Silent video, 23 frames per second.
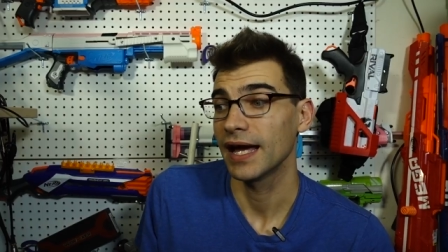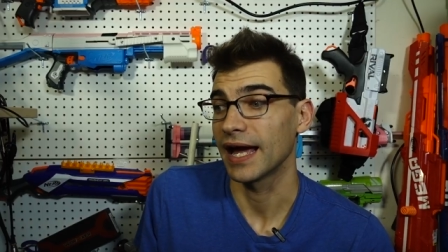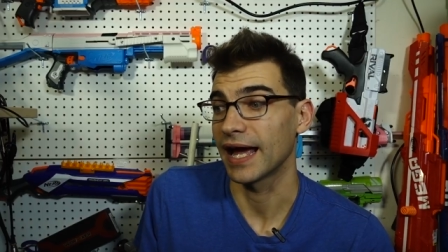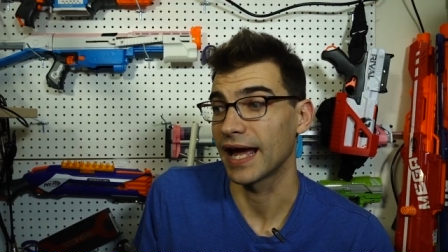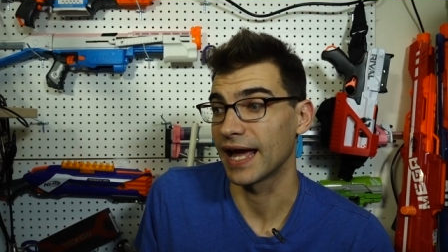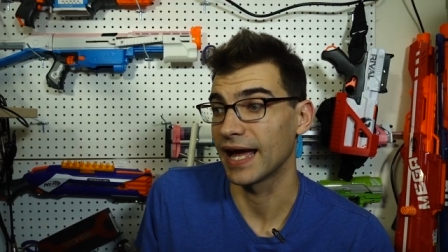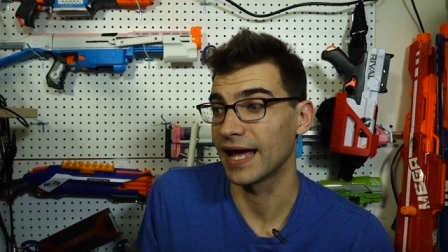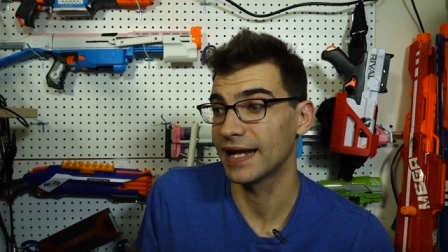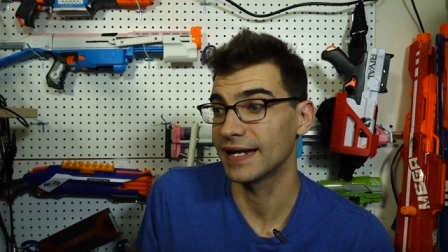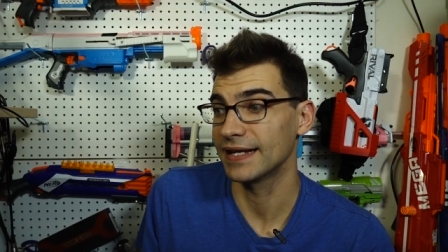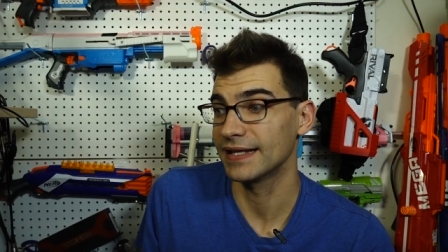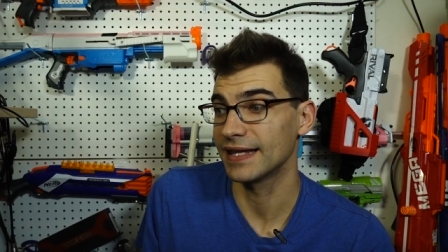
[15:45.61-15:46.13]

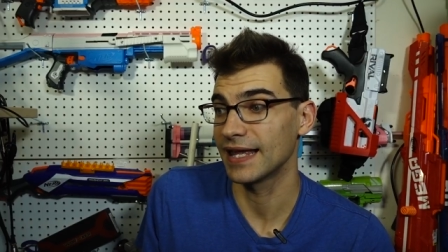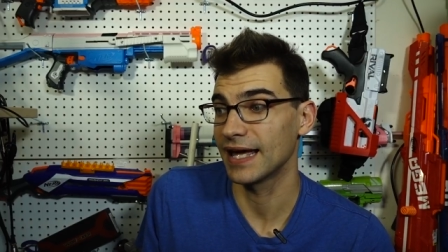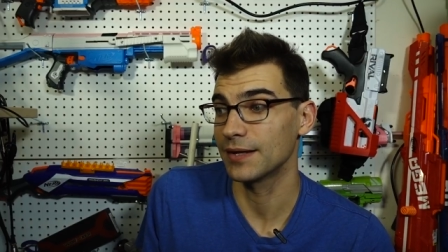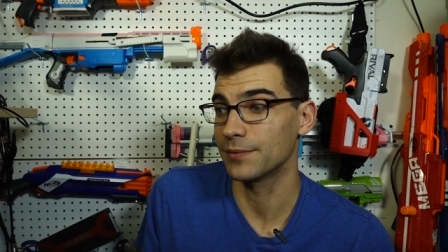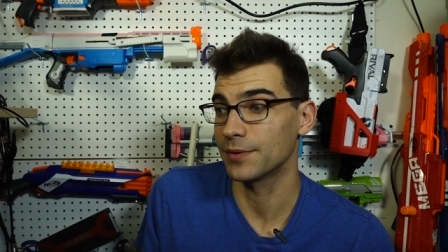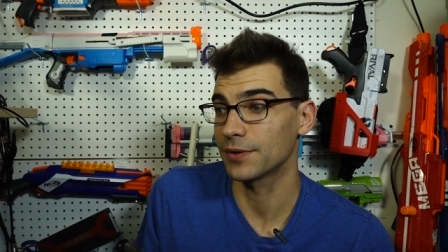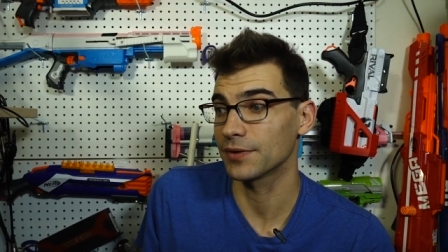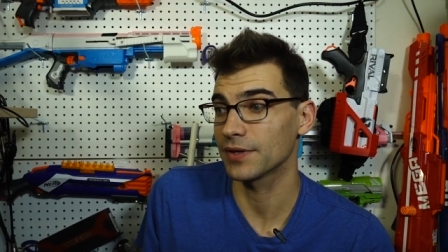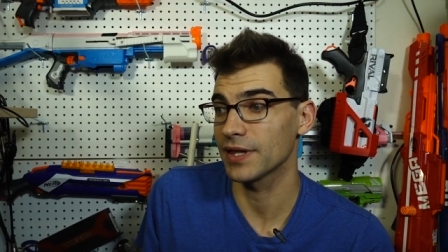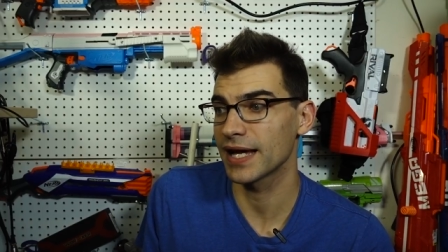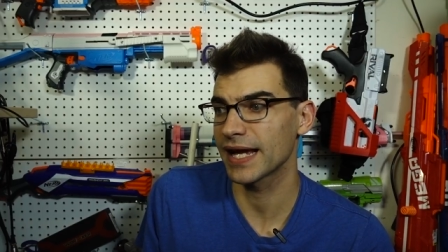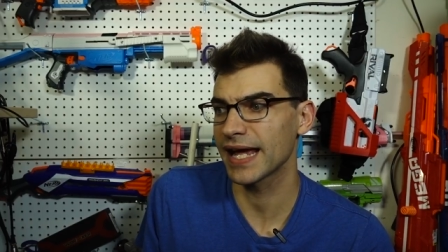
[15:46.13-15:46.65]
And then
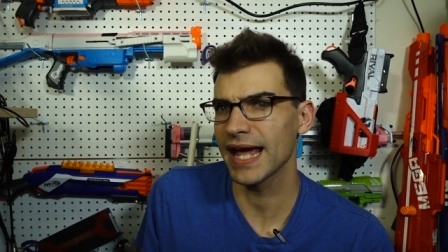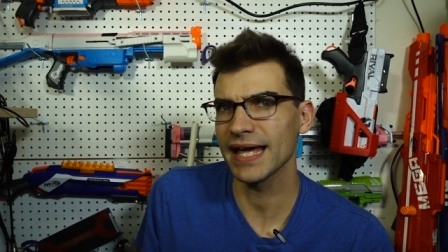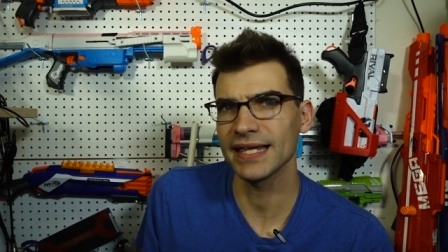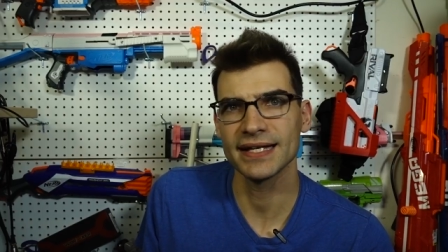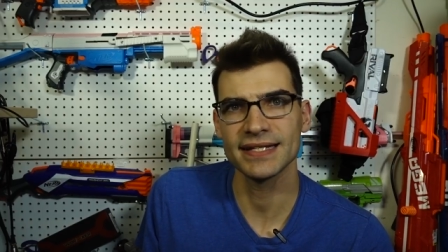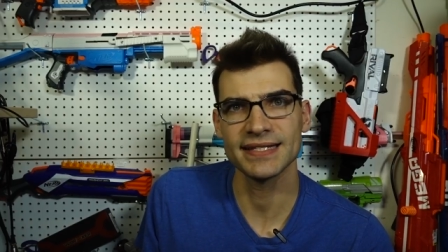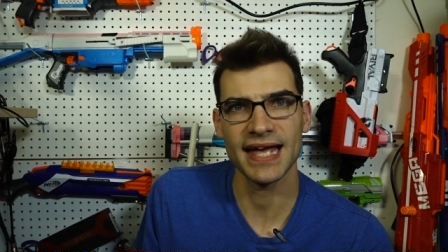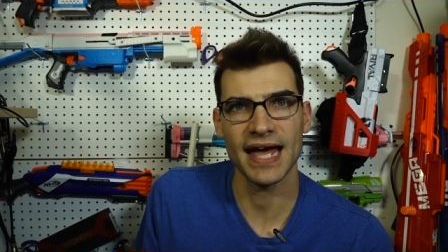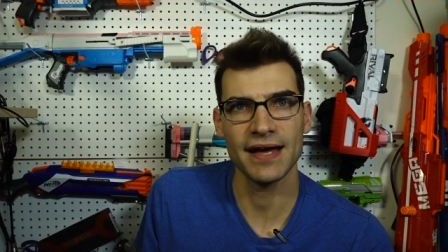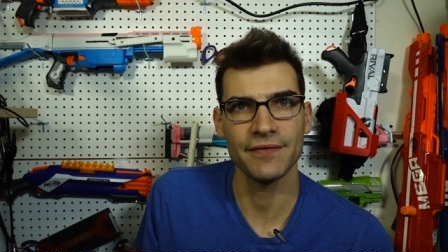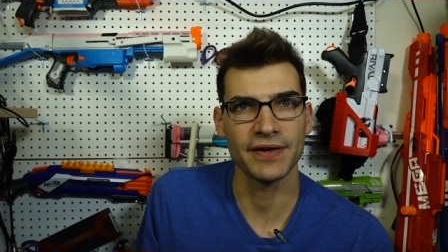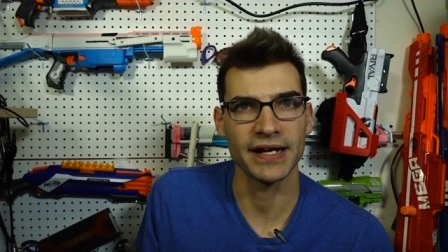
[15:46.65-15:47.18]
we were like, hey,
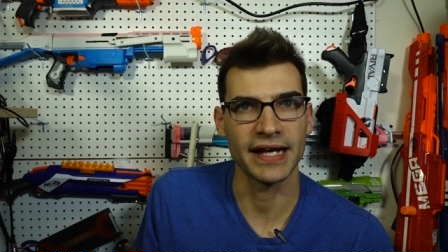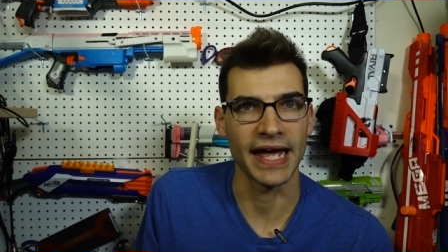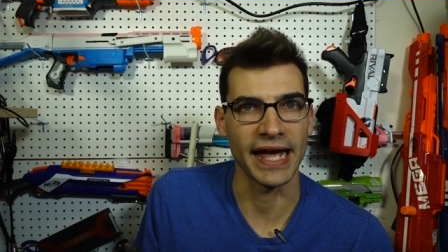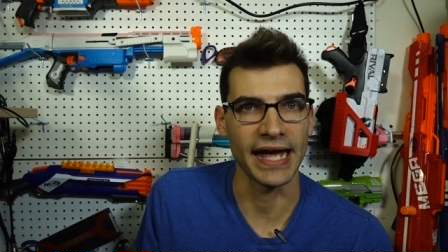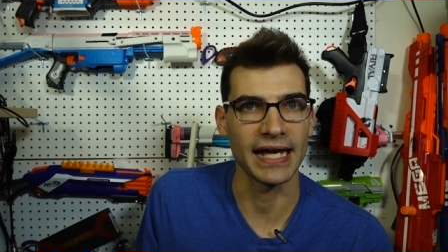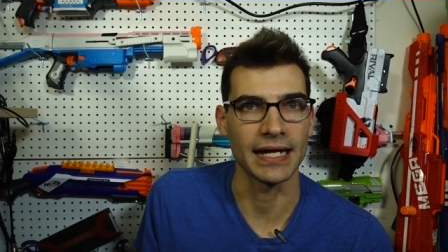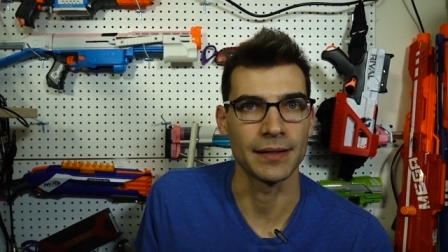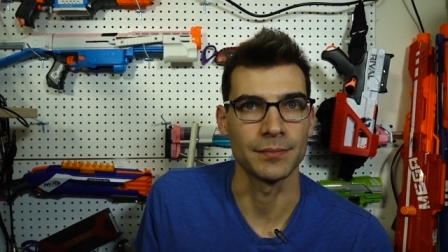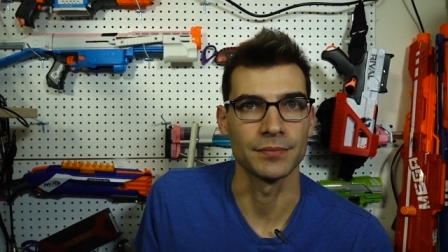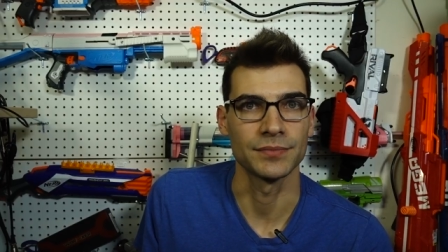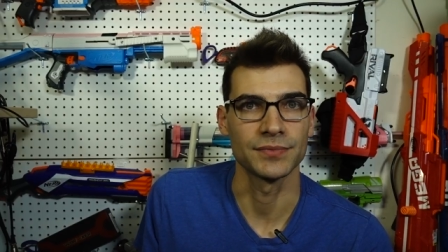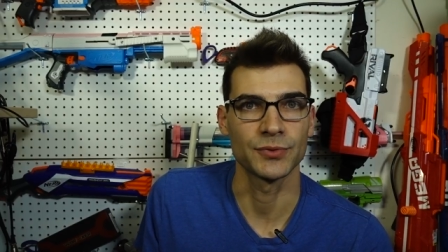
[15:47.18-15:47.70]
let's have a
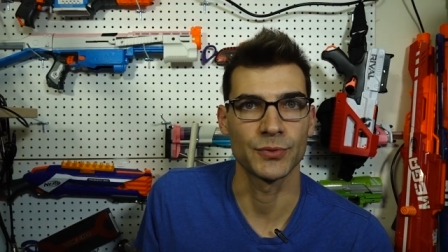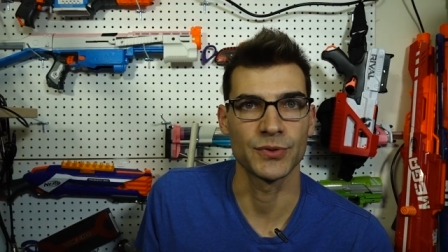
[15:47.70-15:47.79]
game.